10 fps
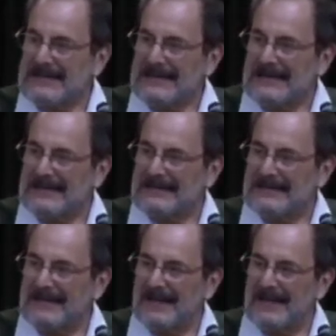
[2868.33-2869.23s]

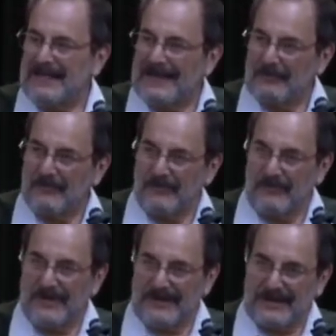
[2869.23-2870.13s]
And, and
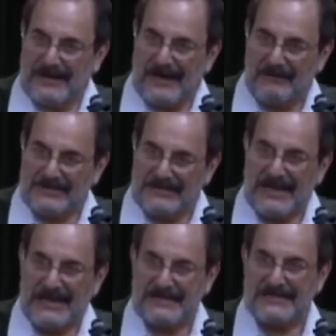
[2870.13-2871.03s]
then when I was
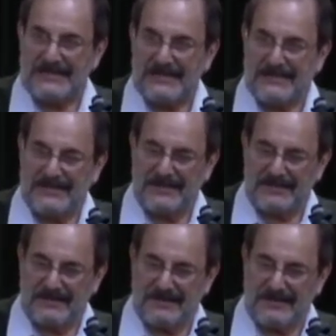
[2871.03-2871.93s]
asked
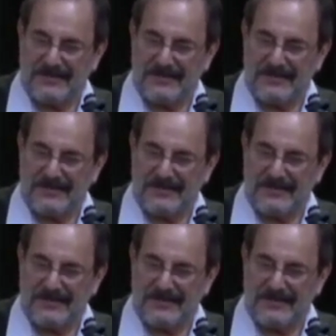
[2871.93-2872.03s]
to